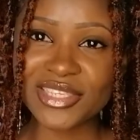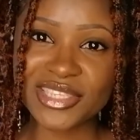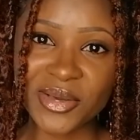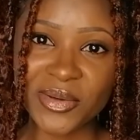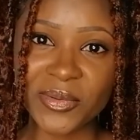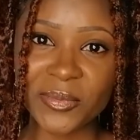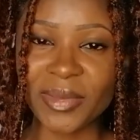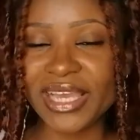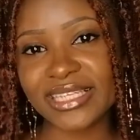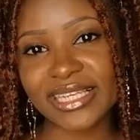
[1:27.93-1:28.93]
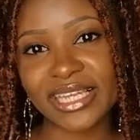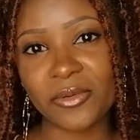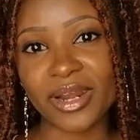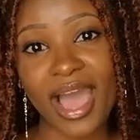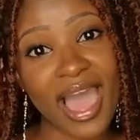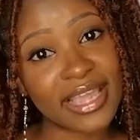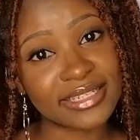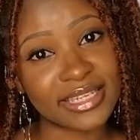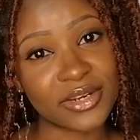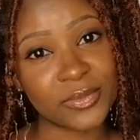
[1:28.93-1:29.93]
So basically what I
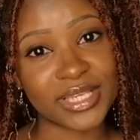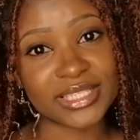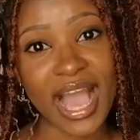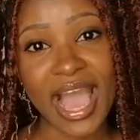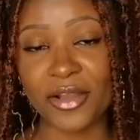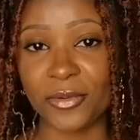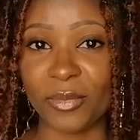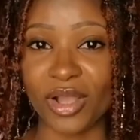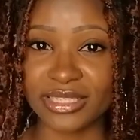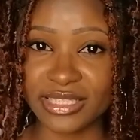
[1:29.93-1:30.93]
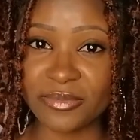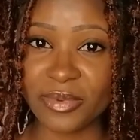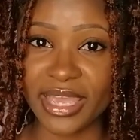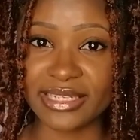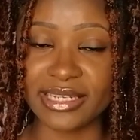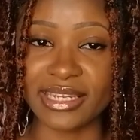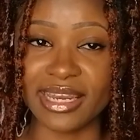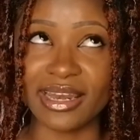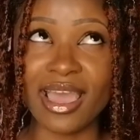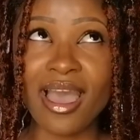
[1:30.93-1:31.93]
did was I participated
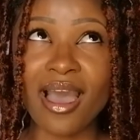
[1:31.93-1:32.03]
in